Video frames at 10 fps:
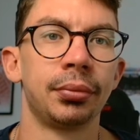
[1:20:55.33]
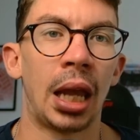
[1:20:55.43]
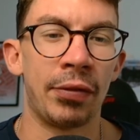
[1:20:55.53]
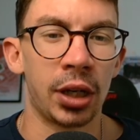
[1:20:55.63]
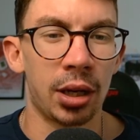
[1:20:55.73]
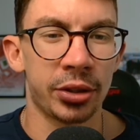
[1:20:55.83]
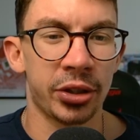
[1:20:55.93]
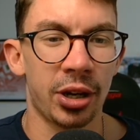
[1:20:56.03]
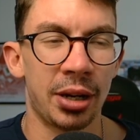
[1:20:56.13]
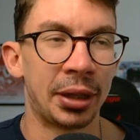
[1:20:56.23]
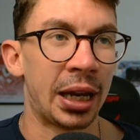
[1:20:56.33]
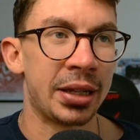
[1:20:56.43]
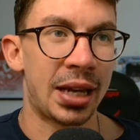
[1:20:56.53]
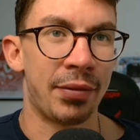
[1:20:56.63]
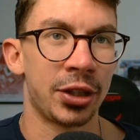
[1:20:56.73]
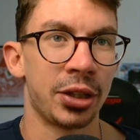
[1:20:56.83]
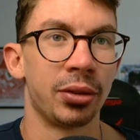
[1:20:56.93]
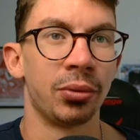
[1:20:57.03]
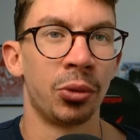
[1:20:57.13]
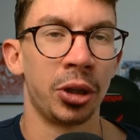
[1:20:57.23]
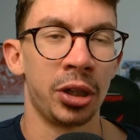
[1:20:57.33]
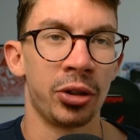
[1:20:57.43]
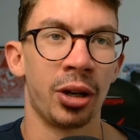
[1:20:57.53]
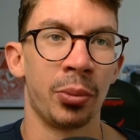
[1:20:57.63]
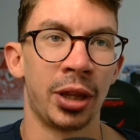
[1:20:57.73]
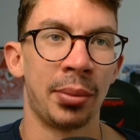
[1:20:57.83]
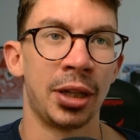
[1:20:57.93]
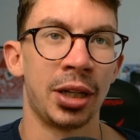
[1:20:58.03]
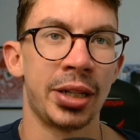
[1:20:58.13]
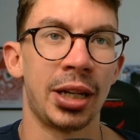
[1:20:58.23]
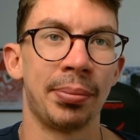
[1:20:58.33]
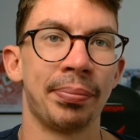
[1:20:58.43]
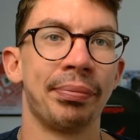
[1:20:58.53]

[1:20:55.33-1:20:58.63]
If you can't start him against Everton, what are you doing with him in your team?